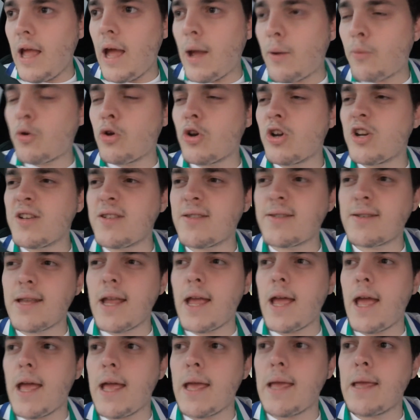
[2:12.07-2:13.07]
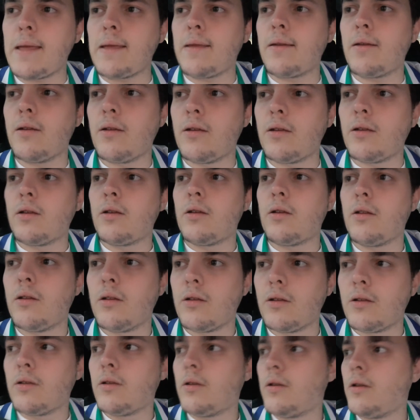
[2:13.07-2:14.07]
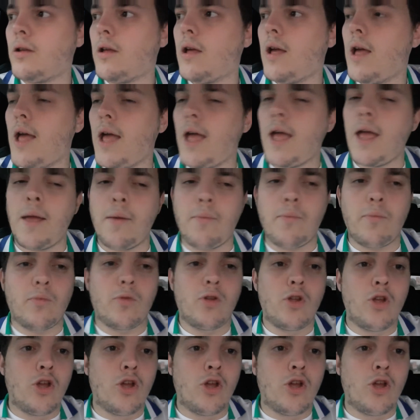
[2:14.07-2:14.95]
I'm going to say um,